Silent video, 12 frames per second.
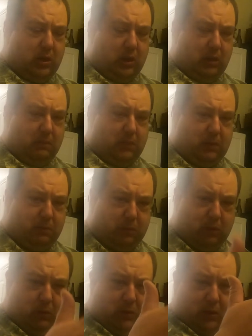I mean,
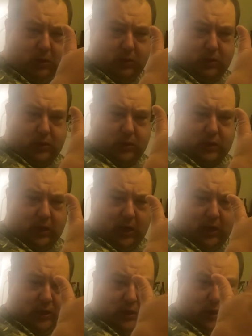bluegills the
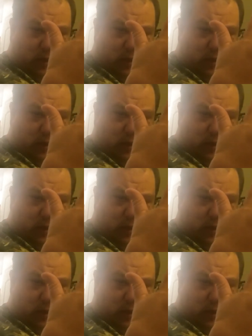size